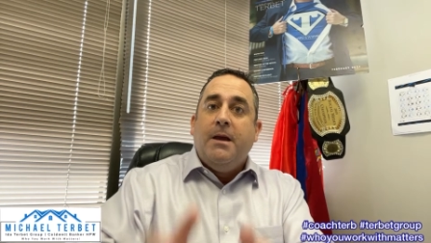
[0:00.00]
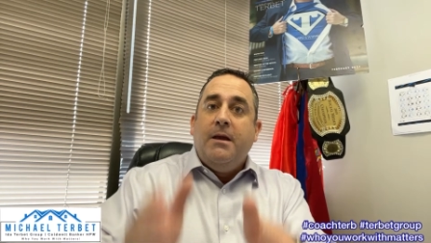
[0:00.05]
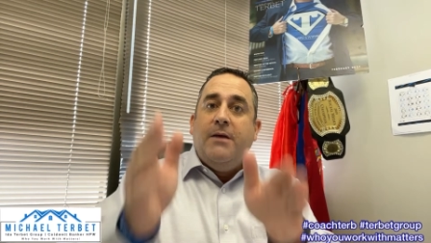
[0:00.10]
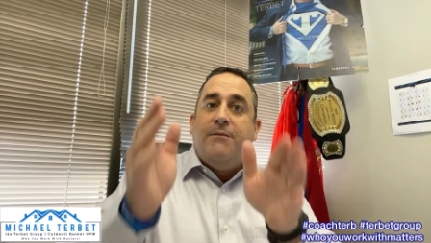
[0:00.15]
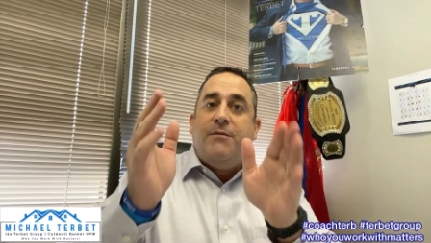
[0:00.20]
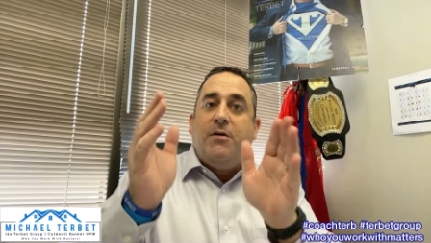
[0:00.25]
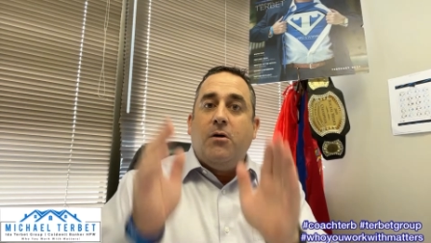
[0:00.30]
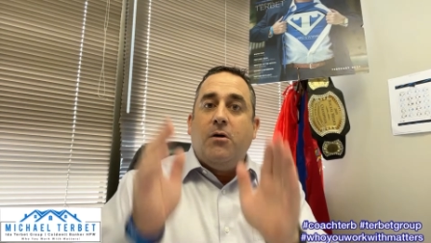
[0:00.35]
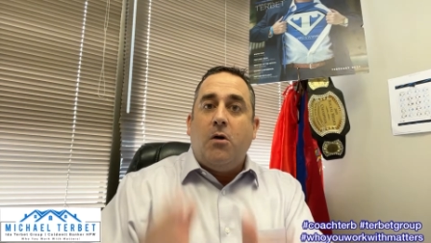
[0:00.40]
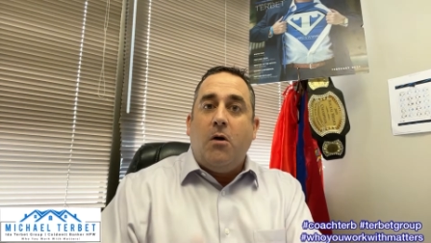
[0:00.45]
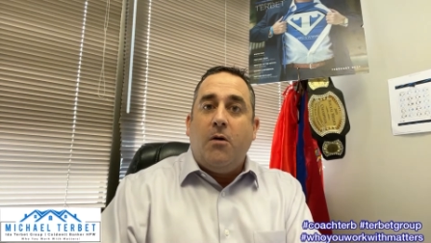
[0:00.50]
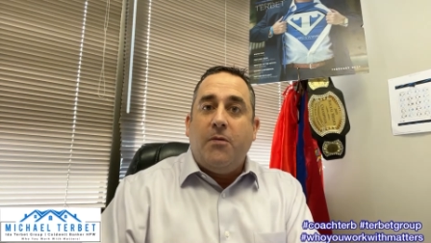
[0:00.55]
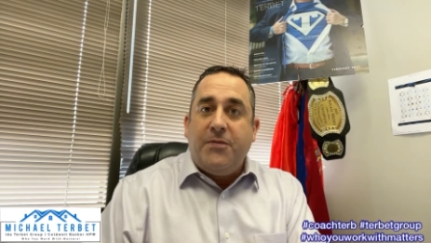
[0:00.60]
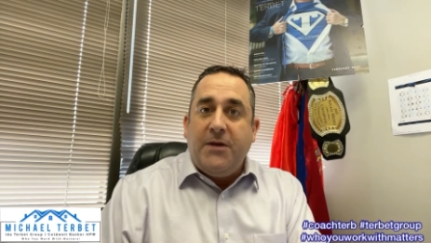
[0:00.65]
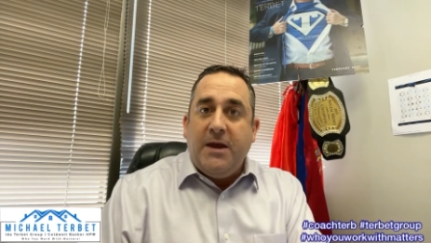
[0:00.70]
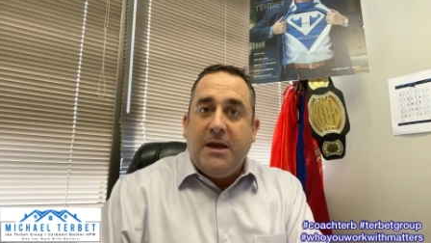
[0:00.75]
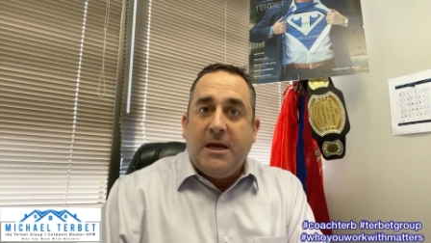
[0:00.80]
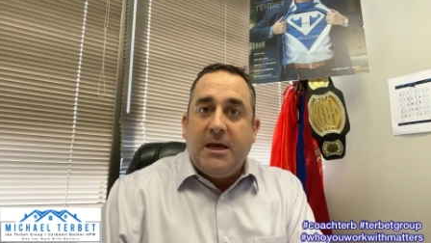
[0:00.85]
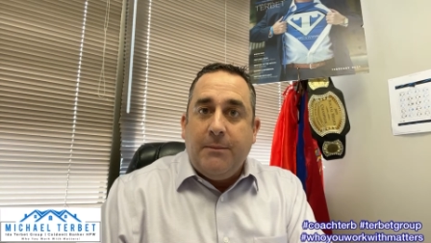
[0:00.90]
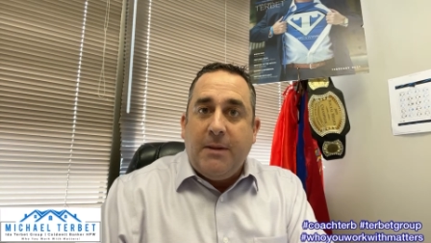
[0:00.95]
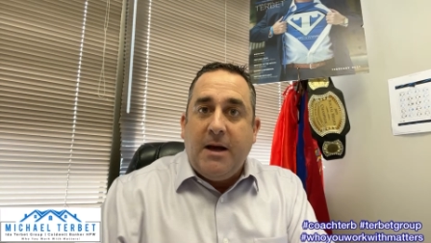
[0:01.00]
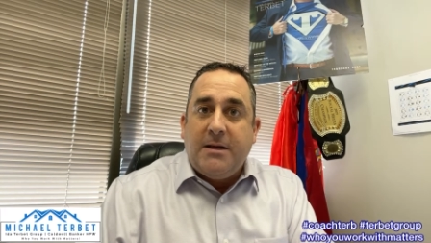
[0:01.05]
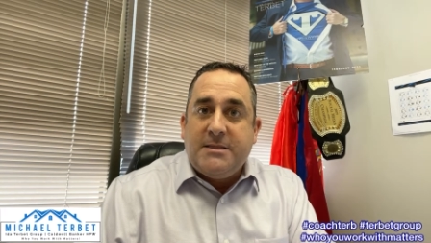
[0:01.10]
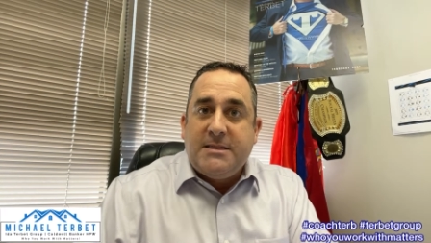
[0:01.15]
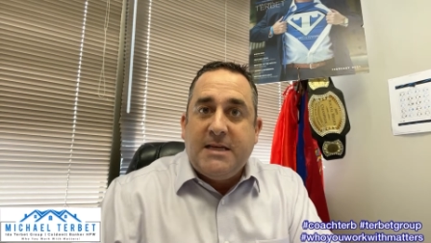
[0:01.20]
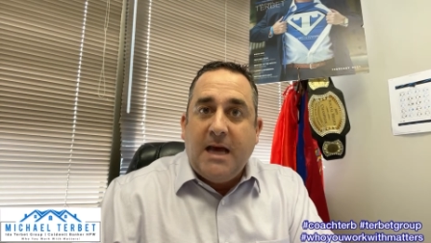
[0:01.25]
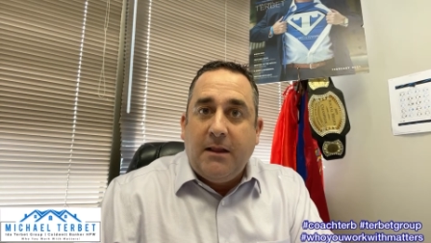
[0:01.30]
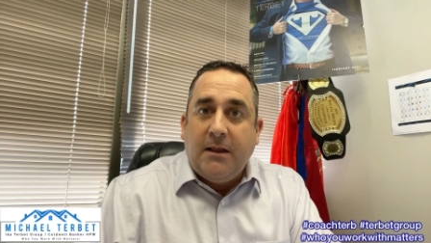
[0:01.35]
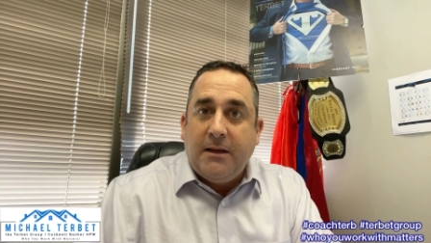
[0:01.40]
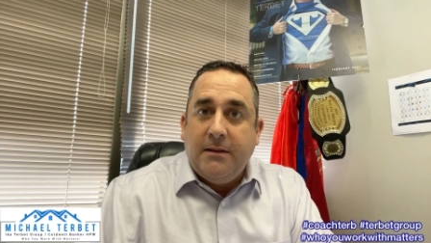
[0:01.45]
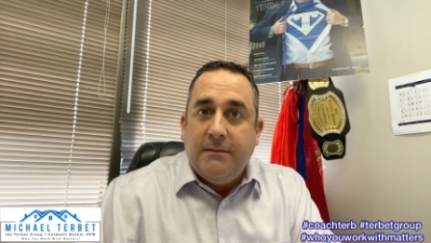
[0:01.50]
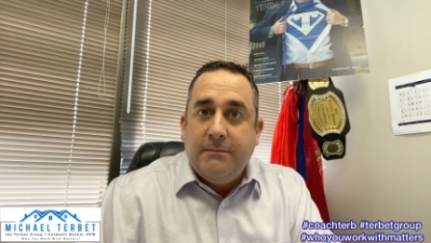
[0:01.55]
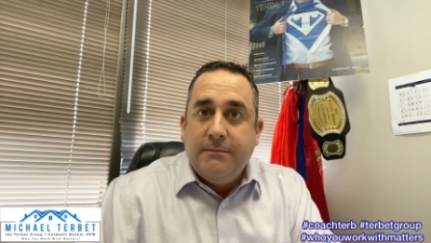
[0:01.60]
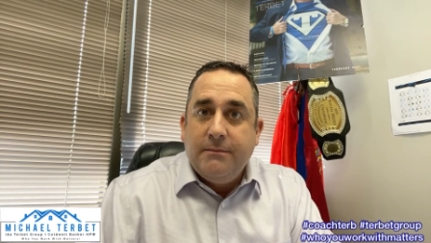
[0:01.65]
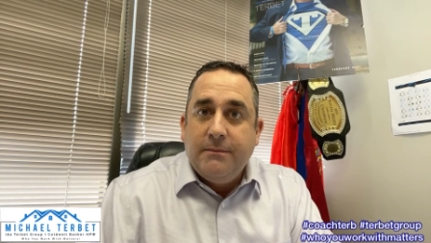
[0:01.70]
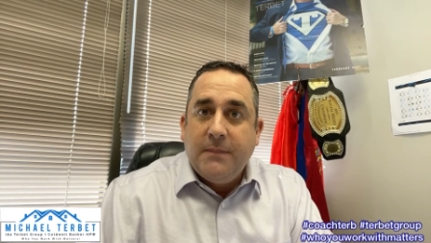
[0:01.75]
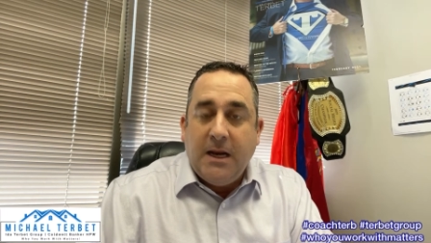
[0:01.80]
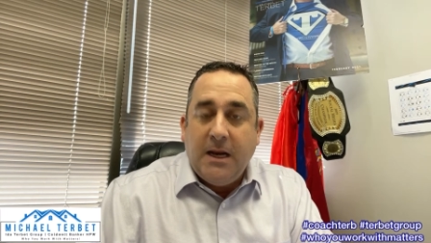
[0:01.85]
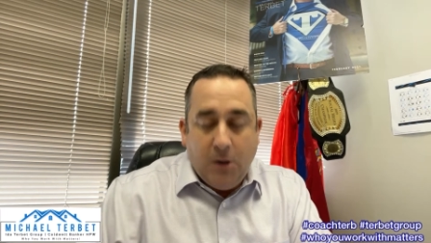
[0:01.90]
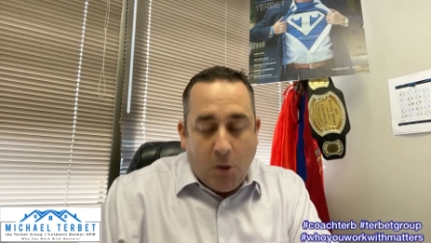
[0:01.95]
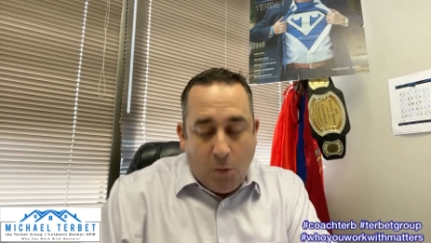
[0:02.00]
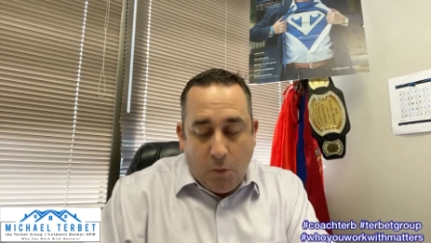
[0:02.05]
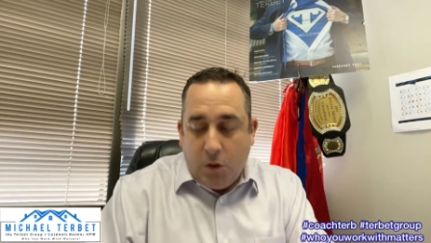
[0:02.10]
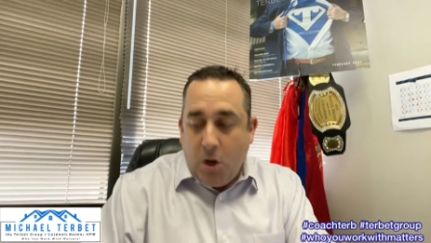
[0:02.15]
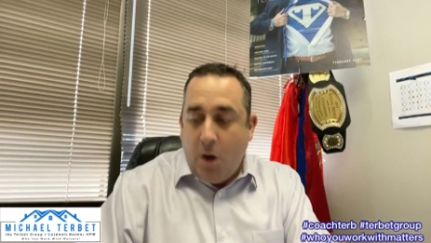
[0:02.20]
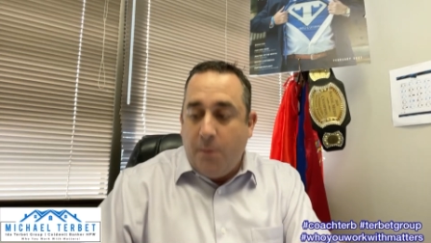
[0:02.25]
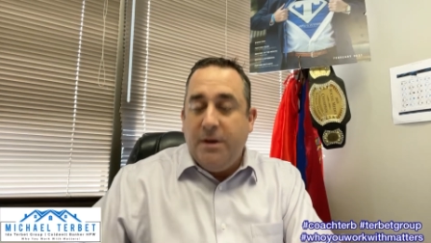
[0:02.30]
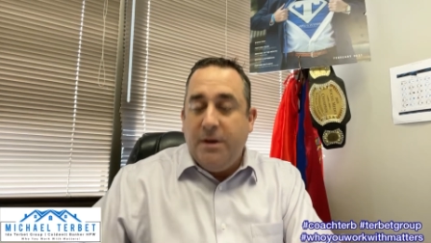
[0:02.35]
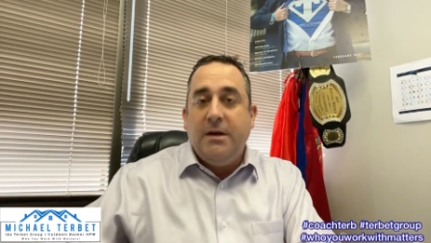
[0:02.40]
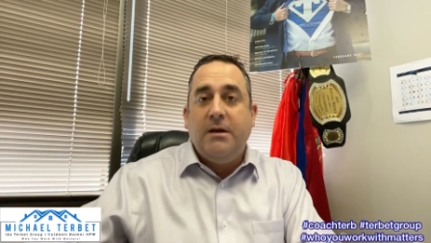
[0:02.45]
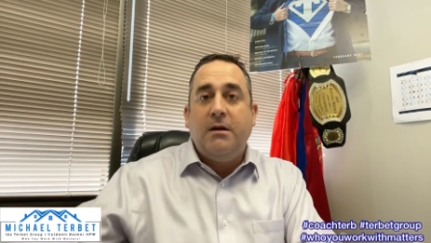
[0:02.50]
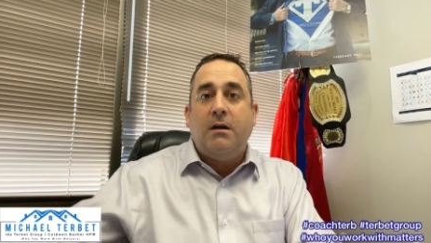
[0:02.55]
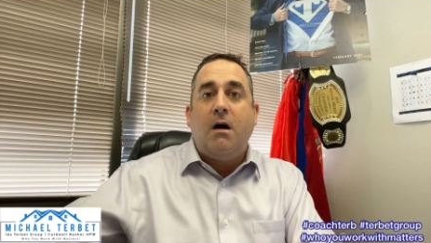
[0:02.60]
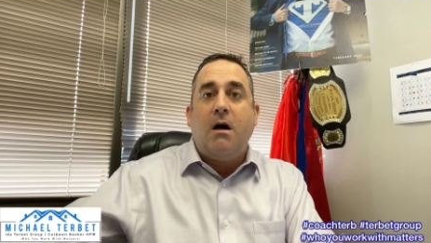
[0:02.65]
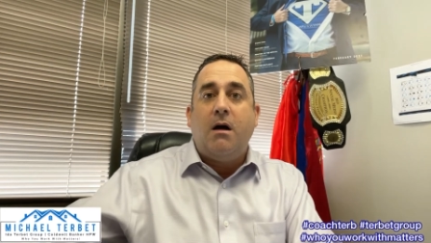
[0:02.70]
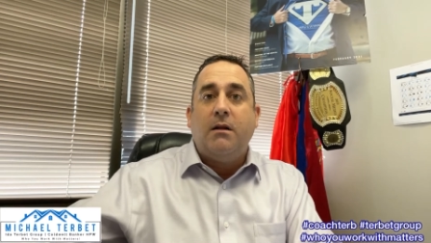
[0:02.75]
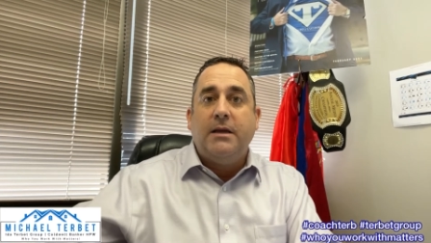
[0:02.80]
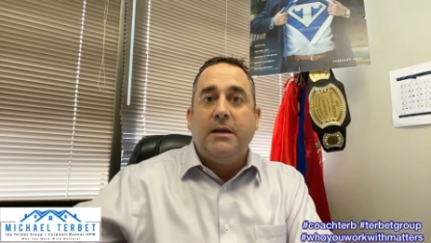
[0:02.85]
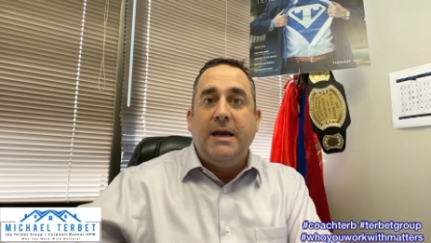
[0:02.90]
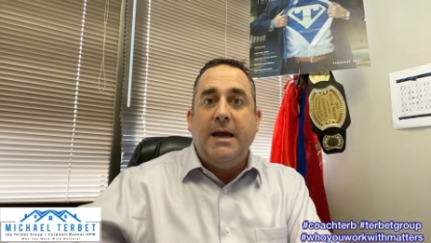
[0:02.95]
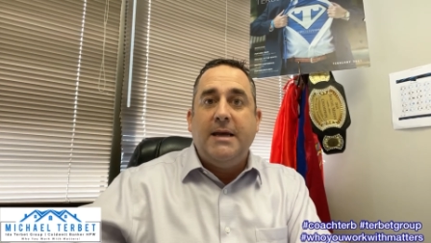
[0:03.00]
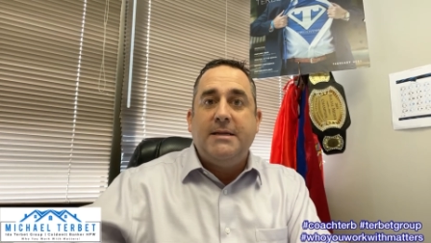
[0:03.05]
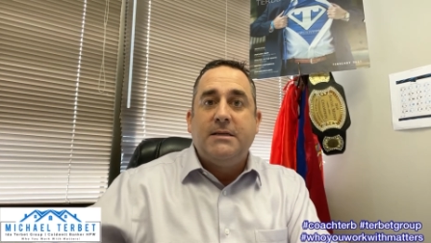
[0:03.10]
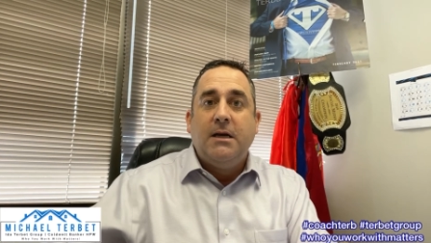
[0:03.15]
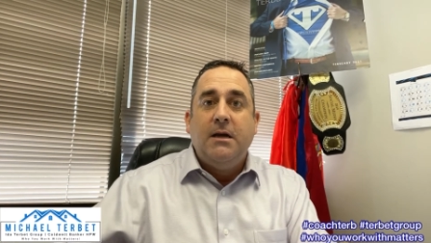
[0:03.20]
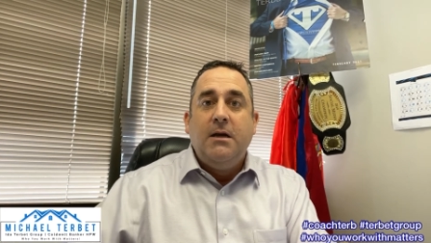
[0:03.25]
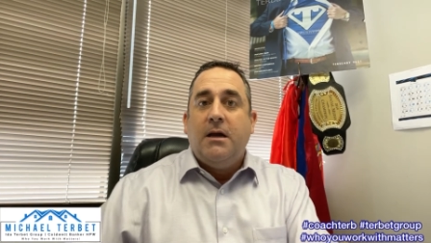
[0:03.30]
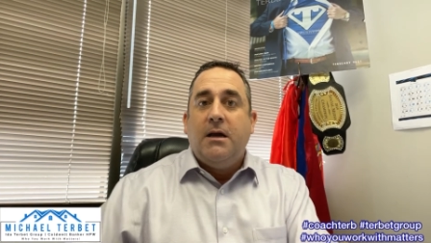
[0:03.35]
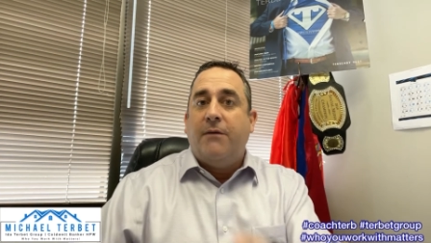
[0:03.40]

If you're at all thinking about selling, and know we're coming into the holidays.